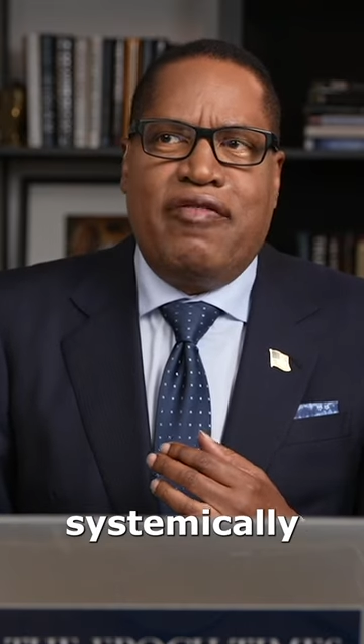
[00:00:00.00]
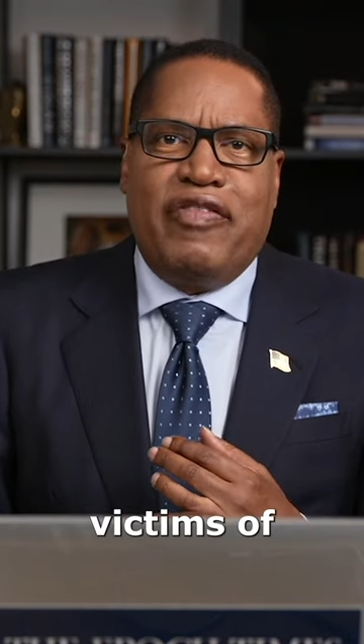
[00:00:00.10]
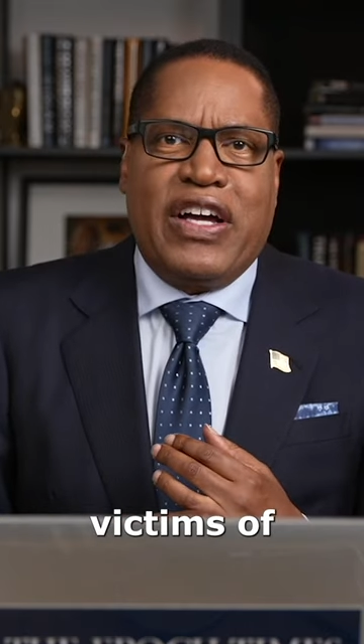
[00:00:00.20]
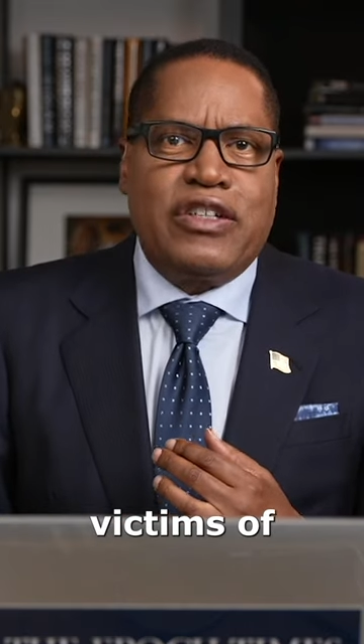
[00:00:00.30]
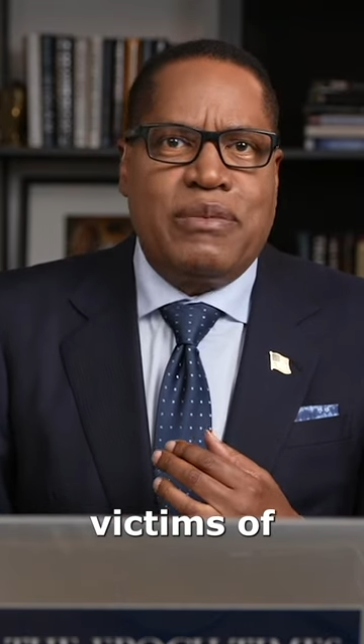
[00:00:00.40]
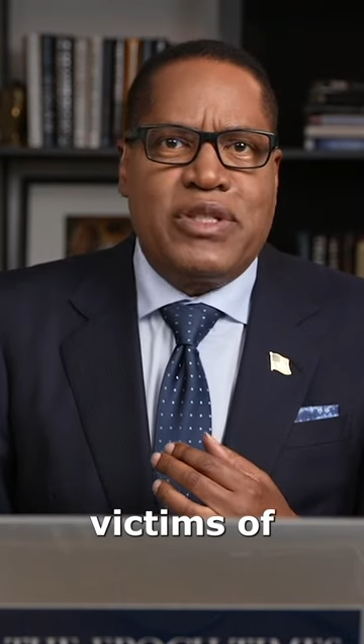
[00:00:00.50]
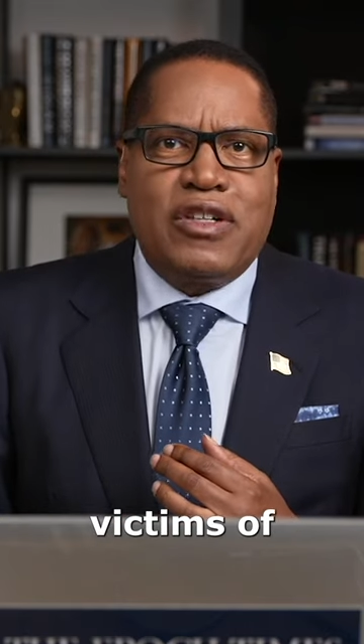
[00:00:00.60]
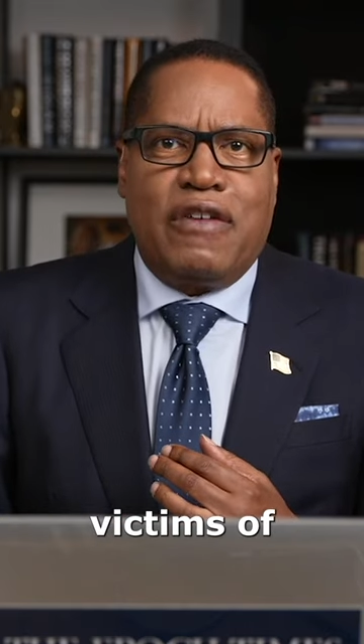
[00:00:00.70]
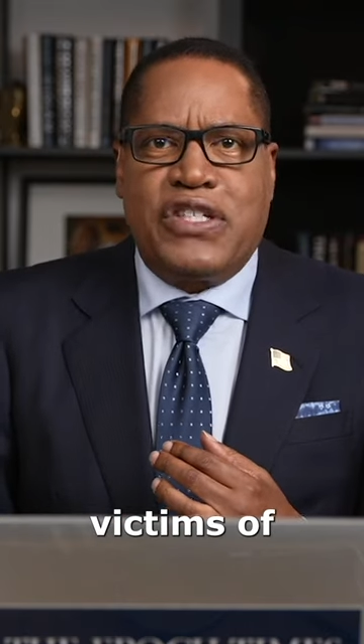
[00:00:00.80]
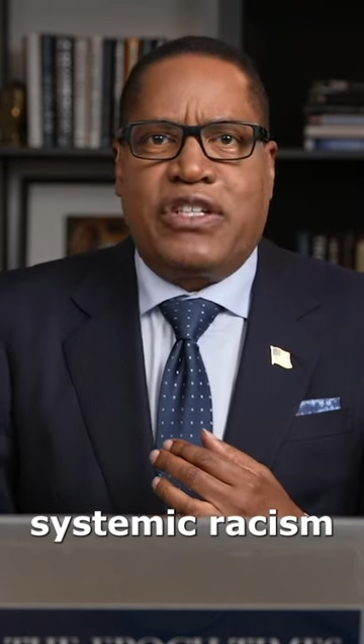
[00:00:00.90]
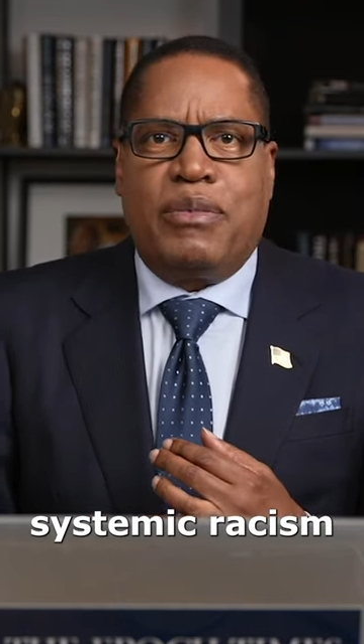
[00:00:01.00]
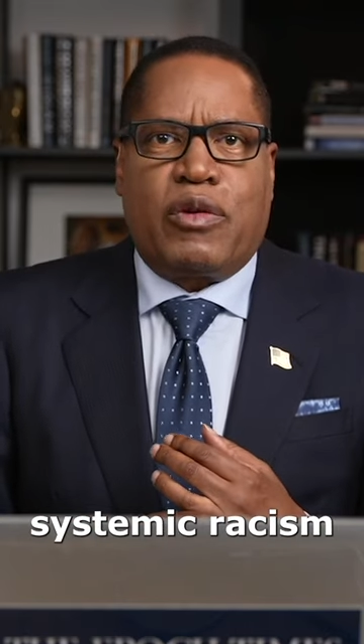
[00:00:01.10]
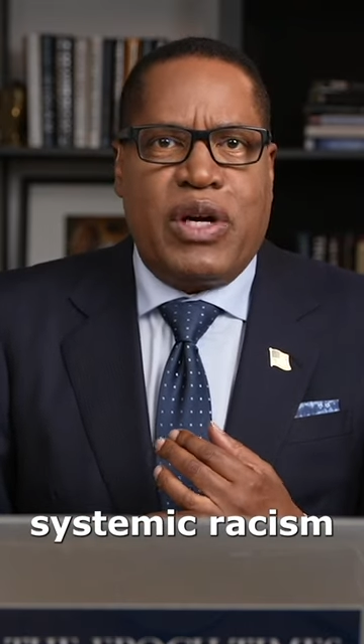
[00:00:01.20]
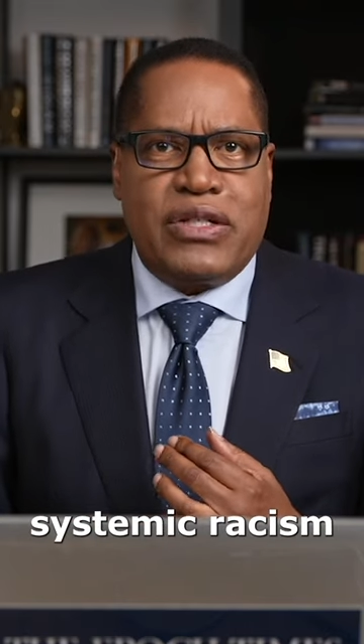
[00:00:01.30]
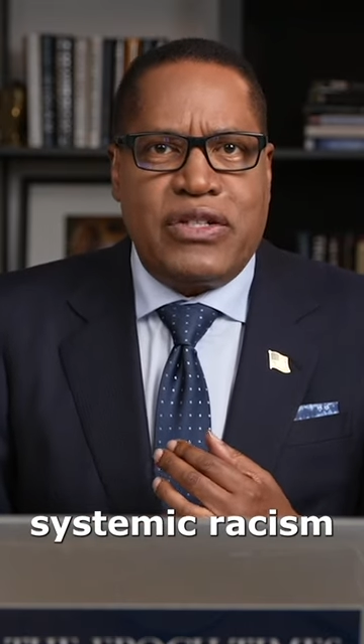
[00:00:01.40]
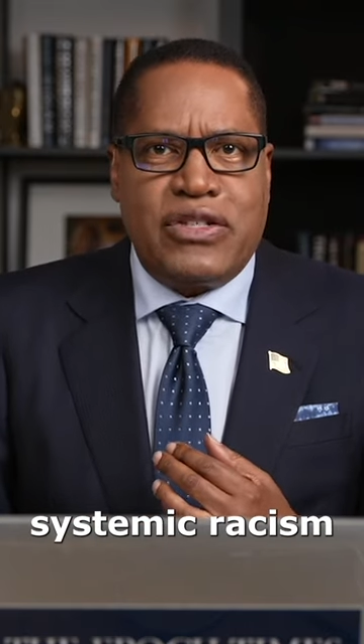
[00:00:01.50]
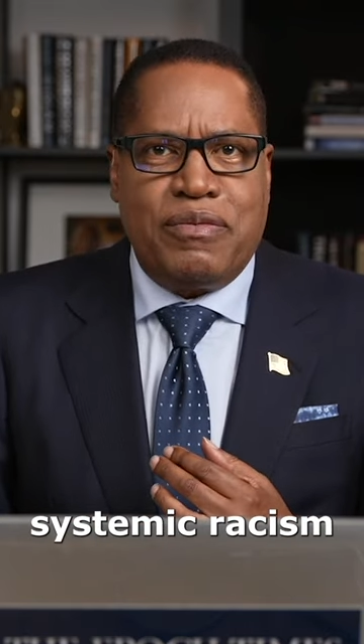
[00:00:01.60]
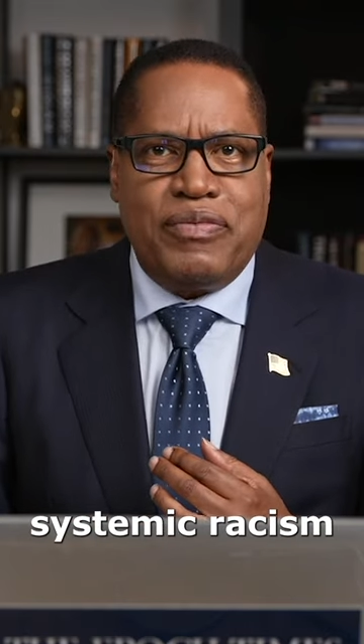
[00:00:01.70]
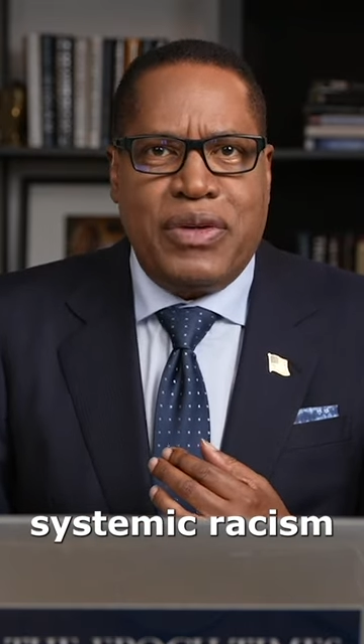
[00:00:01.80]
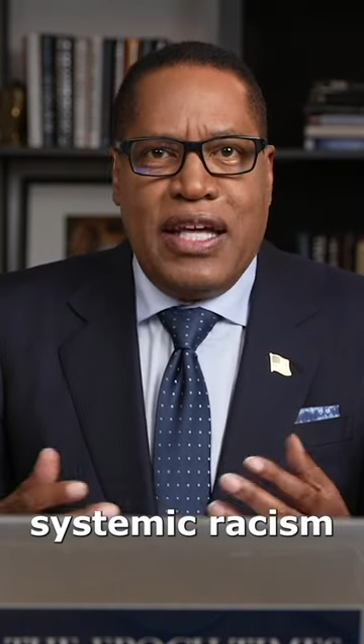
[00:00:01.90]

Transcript: victims of systemic racism.